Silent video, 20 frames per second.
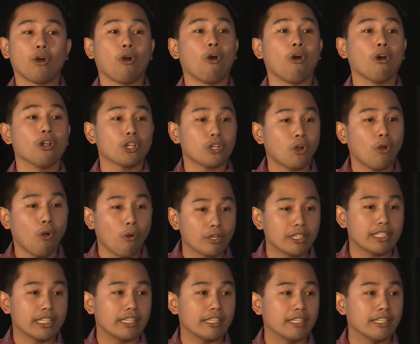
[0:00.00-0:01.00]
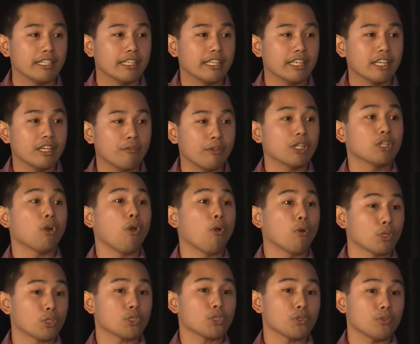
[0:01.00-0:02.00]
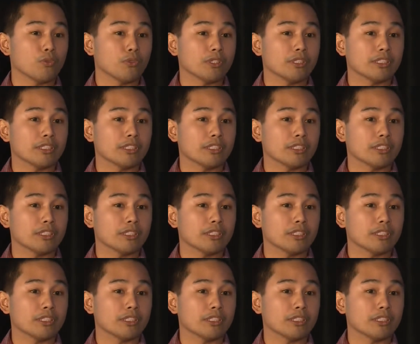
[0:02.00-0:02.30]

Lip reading: all coated with coal soot.